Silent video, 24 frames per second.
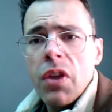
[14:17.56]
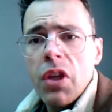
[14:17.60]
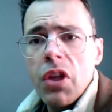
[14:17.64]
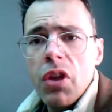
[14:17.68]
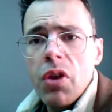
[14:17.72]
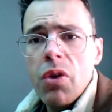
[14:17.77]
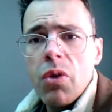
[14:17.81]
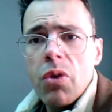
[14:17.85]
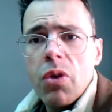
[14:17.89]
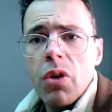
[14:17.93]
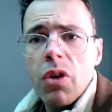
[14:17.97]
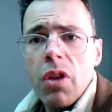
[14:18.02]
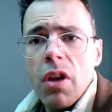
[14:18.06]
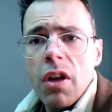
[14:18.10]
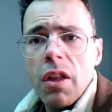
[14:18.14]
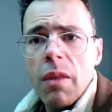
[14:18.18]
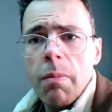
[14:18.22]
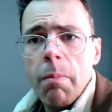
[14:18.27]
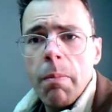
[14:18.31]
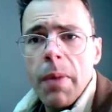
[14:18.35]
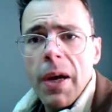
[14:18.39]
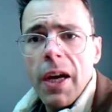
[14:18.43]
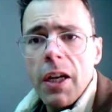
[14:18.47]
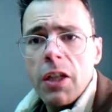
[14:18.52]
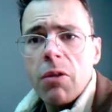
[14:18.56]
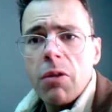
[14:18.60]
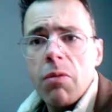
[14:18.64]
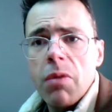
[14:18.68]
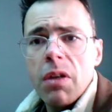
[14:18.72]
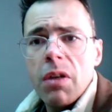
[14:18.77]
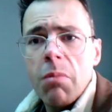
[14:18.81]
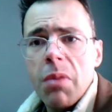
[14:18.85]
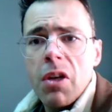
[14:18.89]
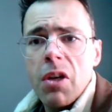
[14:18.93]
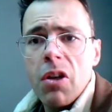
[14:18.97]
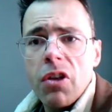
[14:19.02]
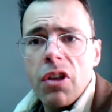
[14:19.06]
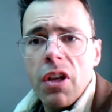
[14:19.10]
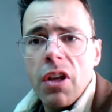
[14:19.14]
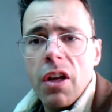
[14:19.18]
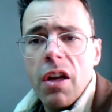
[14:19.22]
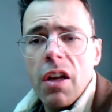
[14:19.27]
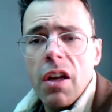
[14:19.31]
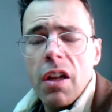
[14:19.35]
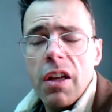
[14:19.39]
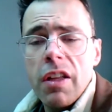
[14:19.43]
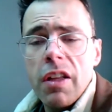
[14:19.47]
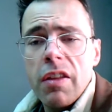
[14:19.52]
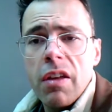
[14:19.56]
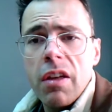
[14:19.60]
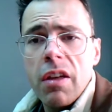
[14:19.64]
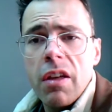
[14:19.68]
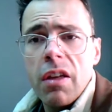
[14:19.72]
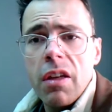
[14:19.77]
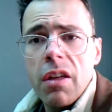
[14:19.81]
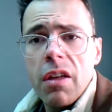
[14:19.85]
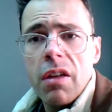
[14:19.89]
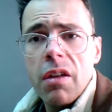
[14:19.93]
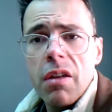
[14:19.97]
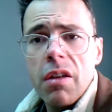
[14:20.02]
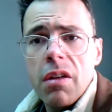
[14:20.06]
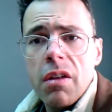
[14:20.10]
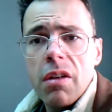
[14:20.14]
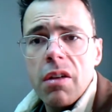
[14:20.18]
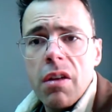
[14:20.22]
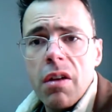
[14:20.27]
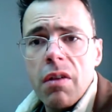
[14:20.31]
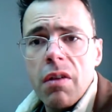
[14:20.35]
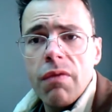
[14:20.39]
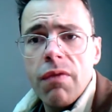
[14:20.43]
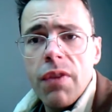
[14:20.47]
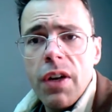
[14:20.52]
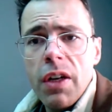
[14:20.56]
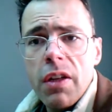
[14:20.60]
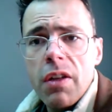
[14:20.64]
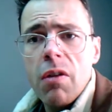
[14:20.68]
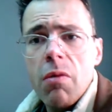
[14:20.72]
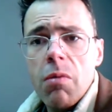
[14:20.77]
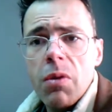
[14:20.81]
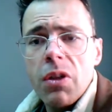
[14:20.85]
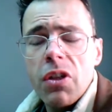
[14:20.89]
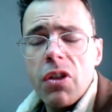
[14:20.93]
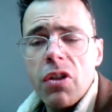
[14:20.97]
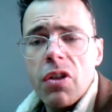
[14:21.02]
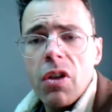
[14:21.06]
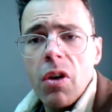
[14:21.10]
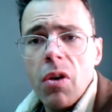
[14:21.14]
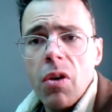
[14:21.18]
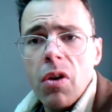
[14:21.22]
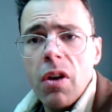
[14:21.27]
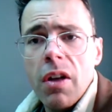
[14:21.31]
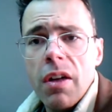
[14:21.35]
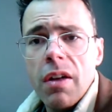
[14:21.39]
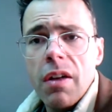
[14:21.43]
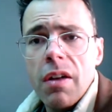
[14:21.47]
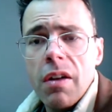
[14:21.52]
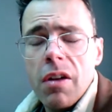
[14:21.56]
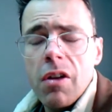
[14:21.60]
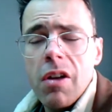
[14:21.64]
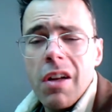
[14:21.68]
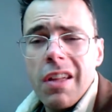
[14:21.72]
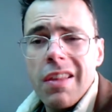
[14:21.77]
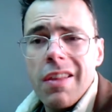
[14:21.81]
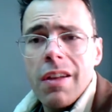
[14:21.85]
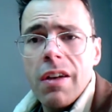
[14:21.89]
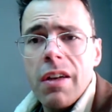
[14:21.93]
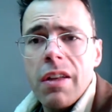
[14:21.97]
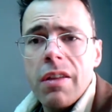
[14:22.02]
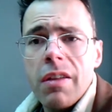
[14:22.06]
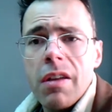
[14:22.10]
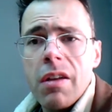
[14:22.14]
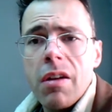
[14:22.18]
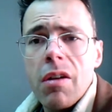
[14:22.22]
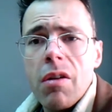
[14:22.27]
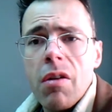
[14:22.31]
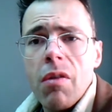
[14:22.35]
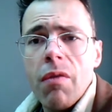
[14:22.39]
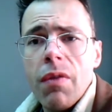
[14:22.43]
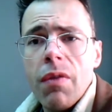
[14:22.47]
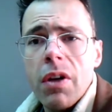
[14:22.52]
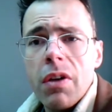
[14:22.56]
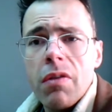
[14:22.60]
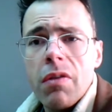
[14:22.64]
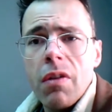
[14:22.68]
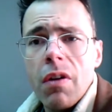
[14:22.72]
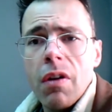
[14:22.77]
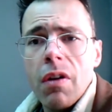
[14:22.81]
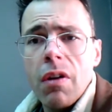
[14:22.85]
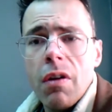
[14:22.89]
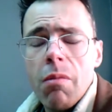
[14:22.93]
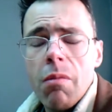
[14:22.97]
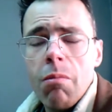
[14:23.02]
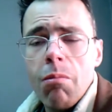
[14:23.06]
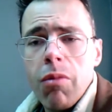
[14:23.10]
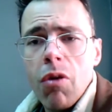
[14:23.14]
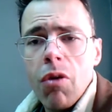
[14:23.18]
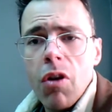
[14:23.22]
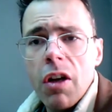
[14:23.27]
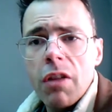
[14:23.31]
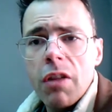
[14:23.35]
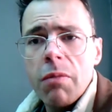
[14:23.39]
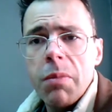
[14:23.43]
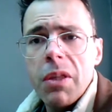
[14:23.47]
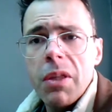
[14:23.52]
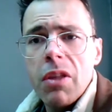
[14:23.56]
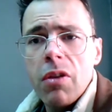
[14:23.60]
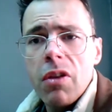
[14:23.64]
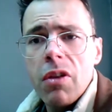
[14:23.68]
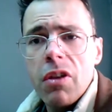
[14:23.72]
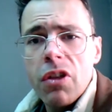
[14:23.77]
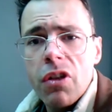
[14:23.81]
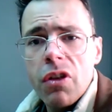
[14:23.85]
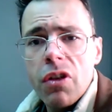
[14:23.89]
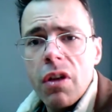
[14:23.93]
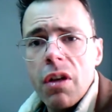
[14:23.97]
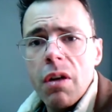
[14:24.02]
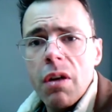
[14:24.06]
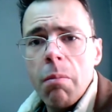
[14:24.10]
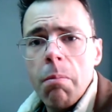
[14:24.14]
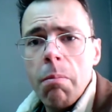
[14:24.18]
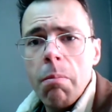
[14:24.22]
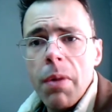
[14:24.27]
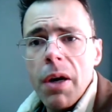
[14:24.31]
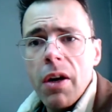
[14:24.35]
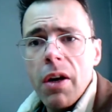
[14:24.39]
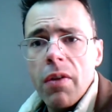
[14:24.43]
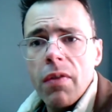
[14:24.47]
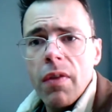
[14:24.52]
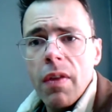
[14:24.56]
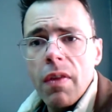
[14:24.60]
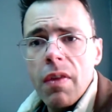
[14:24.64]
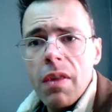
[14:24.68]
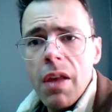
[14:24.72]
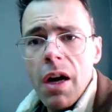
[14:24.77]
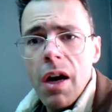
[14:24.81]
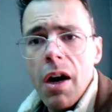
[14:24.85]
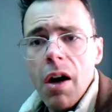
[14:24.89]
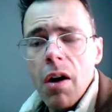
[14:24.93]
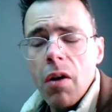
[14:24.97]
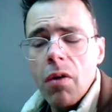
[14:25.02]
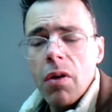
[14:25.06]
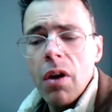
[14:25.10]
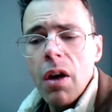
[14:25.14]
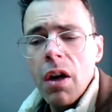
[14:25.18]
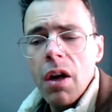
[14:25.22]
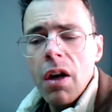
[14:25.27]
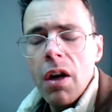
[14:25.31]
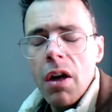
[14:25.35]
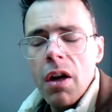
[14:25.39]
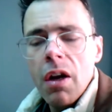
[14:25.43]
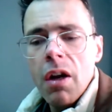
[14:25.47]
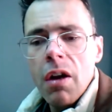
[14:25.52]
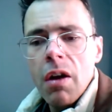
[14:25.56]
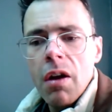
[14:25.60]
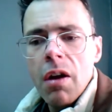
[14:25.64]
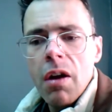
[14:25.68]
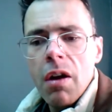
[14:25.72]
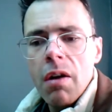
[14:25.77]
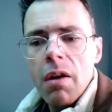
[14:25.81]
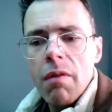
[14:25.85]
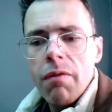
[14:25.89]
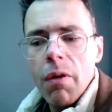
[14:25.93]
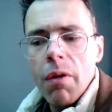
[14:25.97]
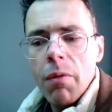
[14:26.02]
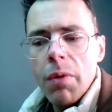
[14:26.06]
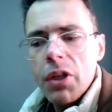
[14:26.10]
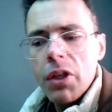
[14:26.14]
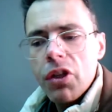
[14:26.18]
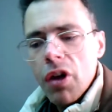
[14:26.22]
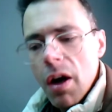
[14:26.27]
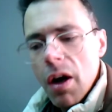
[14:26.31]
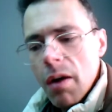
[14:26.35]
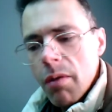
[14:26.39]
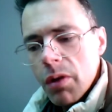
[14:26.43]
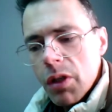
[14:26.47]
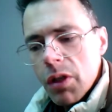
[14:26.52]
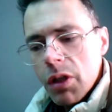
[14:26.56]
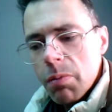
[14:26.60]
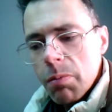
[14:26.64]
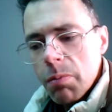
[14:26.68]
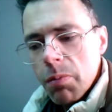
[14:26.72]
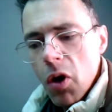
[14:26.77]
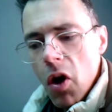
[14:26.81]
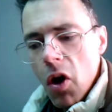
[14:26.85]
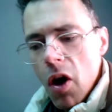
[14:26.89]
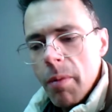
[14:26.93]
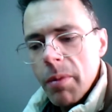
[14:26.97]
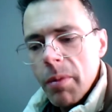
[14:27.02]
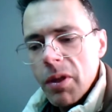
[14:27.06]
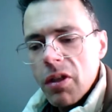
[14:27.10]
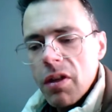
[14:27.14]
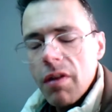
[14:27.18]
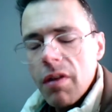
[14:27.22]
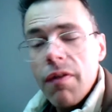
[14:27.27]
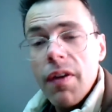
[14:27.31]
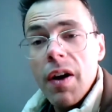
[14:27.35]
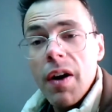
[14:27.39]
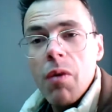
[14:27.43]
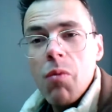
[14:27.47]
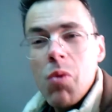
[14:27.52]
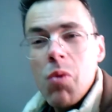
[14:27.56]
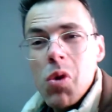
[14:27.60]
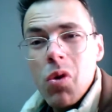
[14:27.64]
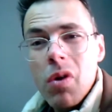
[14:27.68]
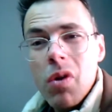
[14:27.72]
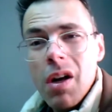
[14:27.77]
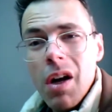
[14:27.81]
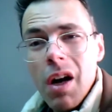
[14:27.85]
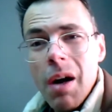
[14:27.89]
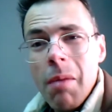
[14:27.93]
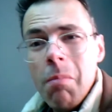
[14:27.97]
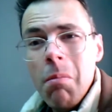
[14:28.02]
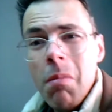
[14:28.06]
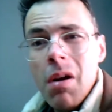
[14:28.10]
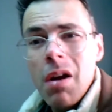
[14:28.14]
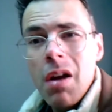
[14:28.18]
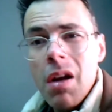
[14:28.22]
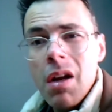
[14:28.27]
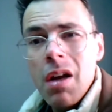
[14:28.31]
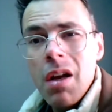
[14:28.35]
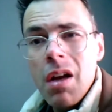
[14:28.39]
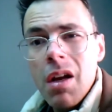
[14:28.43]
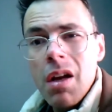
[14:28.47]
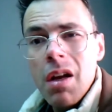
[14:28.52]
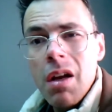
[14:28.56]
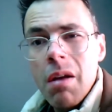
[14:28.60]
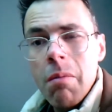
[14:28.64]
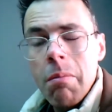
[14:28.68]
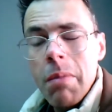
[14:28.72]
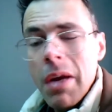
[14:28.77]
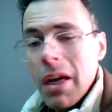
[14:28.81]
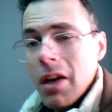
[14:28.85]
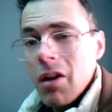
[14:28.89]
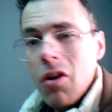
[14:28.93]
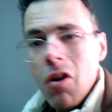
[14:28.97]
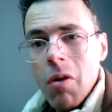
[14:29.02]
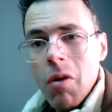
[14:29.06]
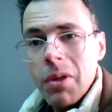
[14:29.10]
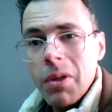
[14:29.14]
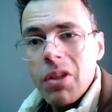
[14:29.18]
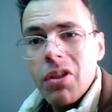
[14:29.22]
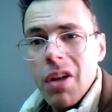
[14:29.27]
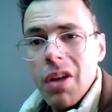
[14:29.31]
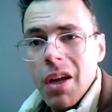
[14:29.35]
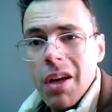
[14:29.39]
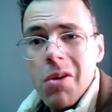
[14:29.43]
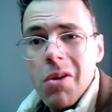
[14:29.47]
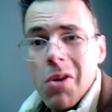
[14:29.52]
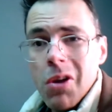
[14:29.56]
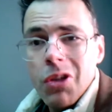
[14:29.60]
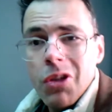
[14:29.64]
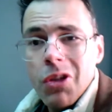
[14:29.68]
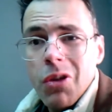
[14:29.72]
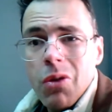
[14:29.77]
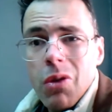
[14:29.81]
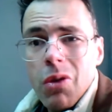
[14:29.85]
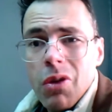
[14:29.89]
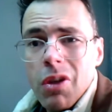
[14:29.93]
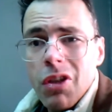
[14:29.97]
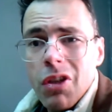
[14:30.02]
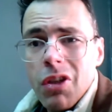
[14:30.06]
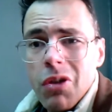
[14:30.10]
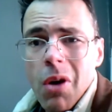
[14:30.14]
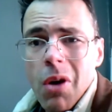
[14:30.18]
you could not pass one because the catalytic converter was stolen. Catalytic converter brought me to the certain part of the town for which I was promised if I will come. Make no mistake also to the